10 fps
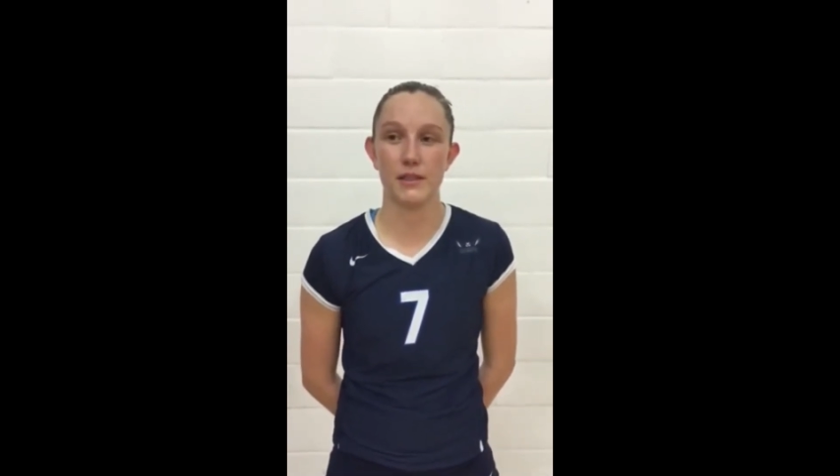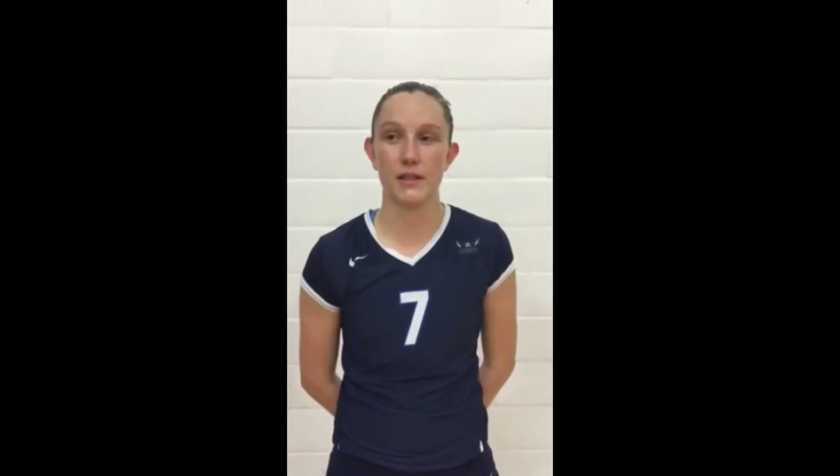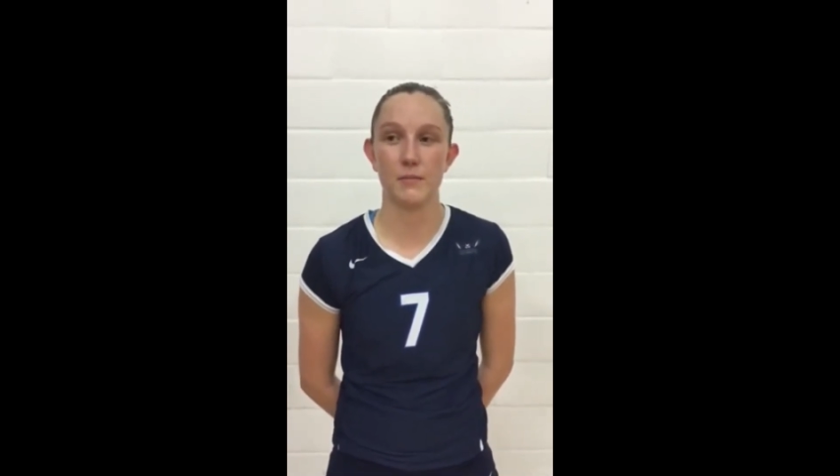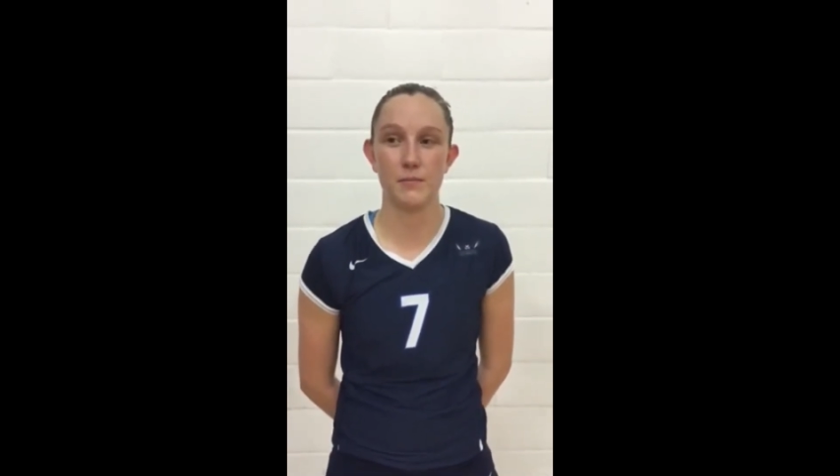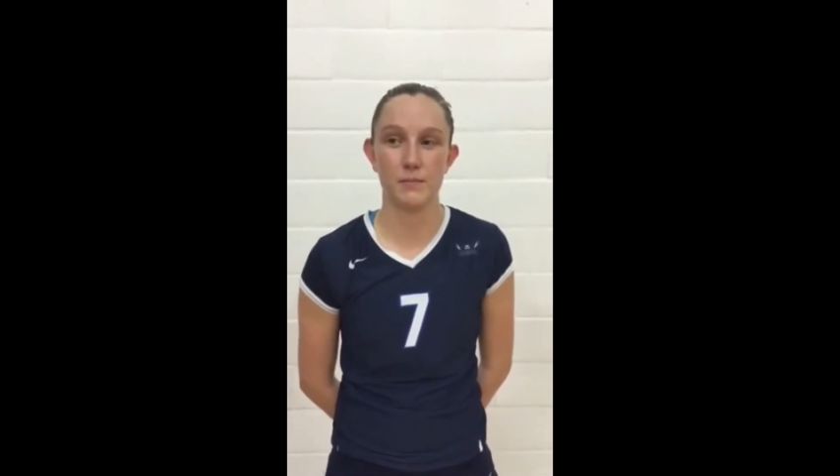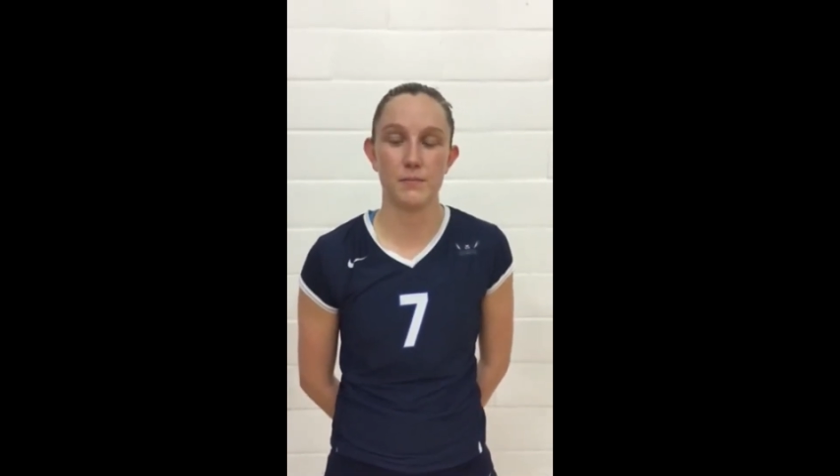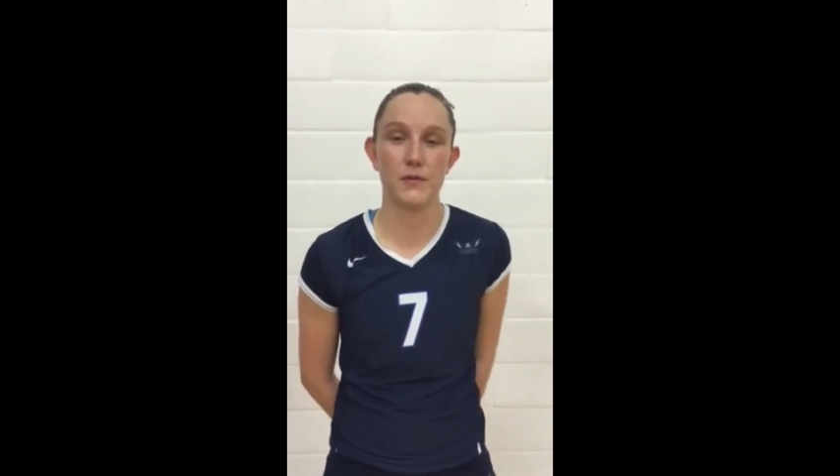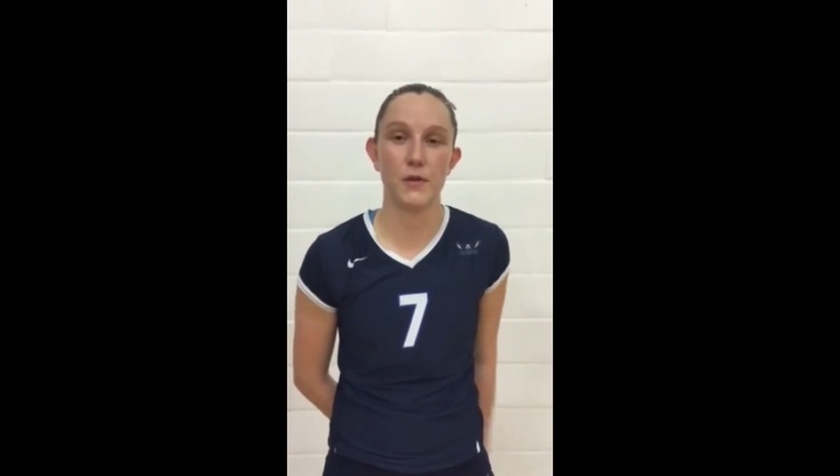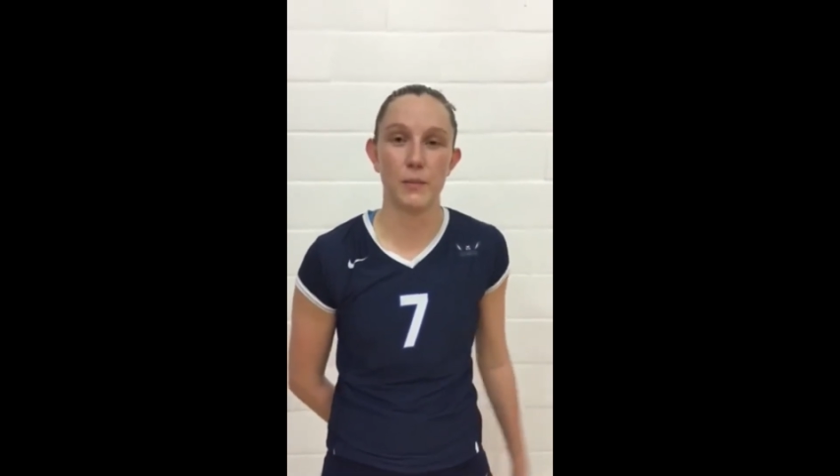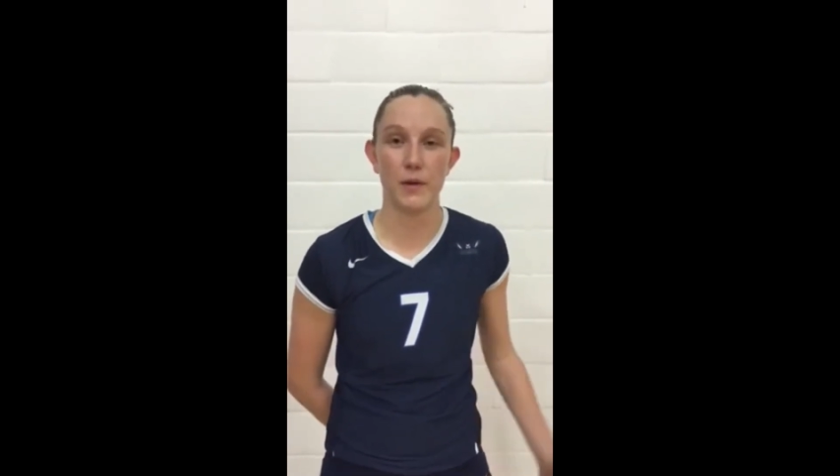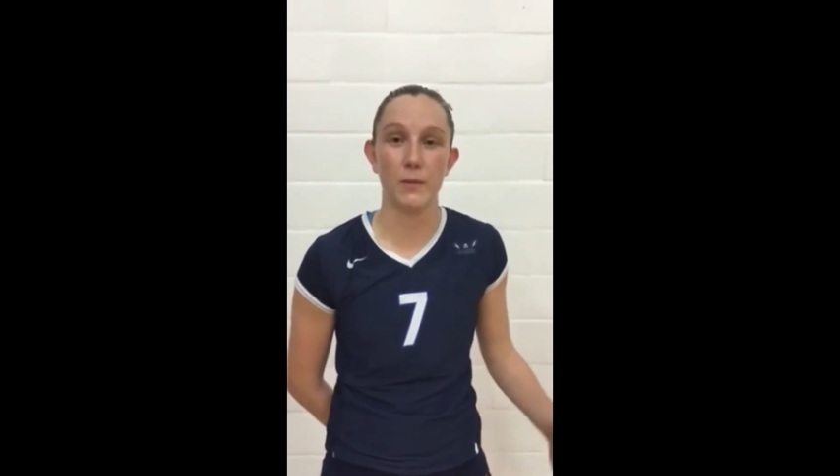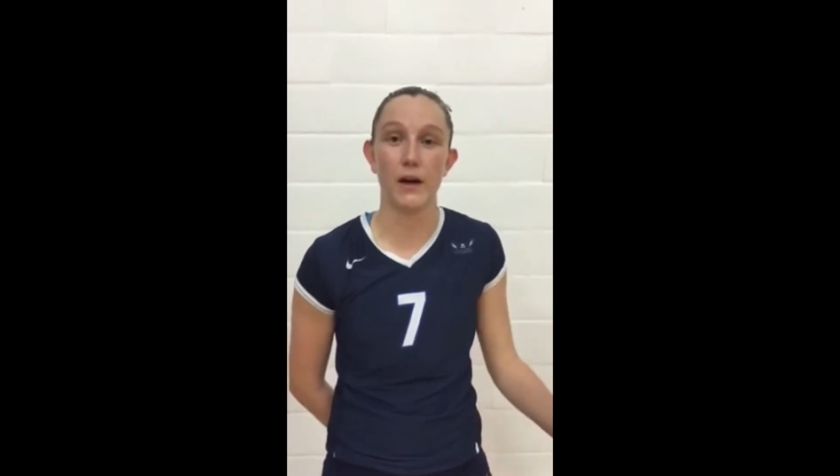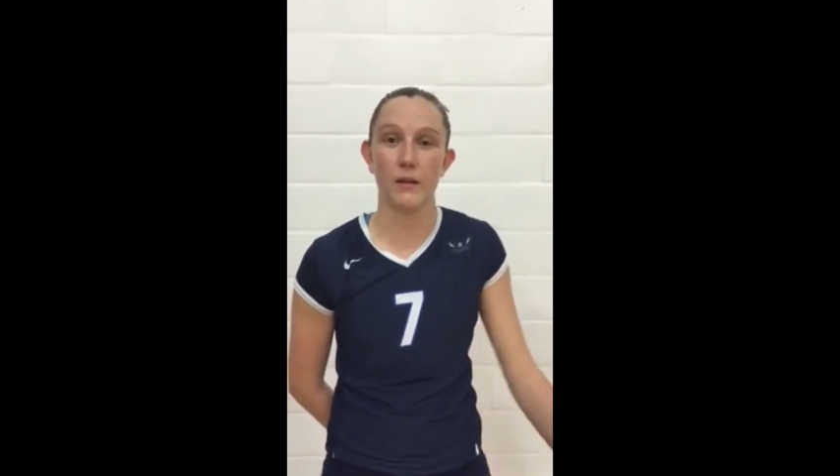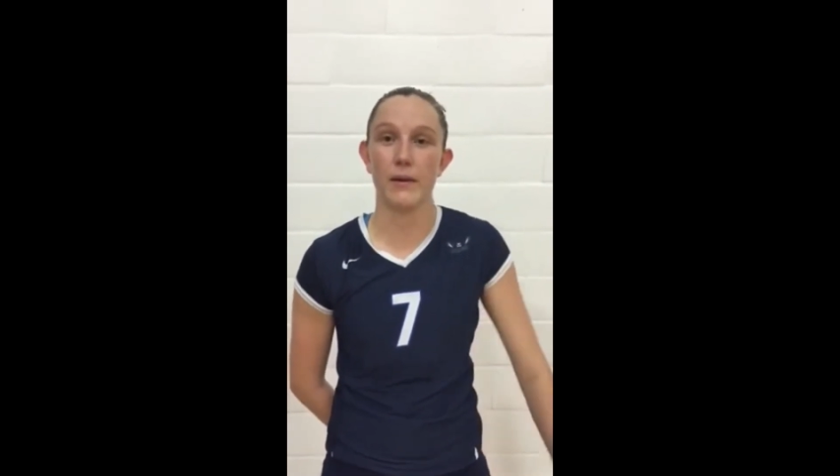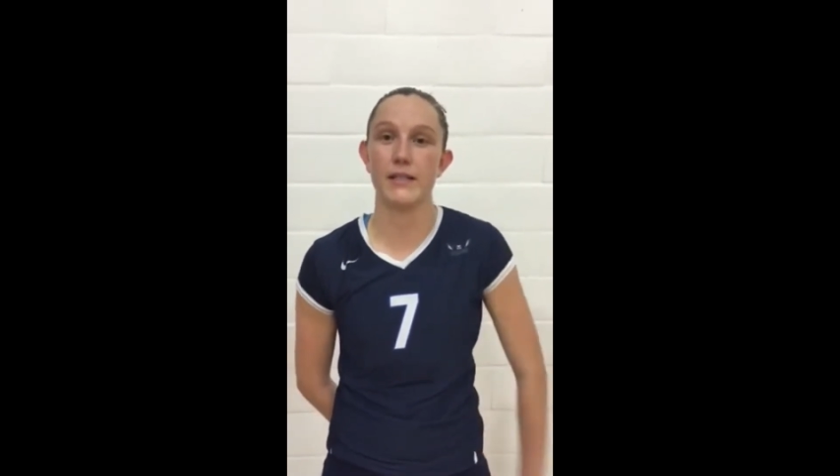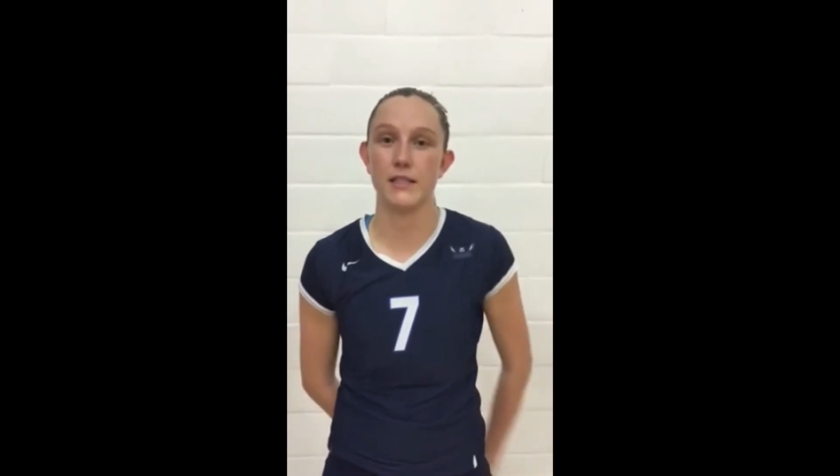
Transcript: and performing well on my